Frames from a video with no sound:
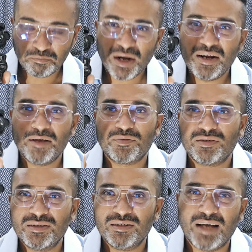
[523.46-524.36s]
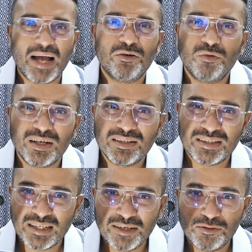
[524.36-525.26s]
Perhaps, I don't want to
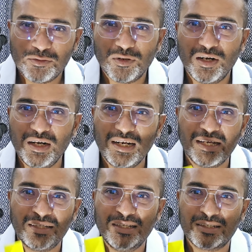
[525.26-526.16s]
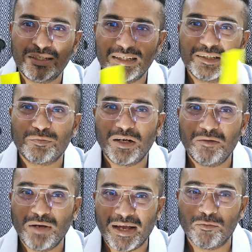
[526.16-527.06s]
say too early like this is
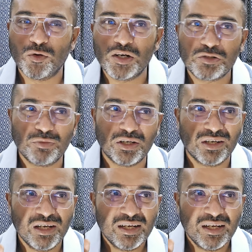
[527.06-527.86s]
inspired by Amouage, but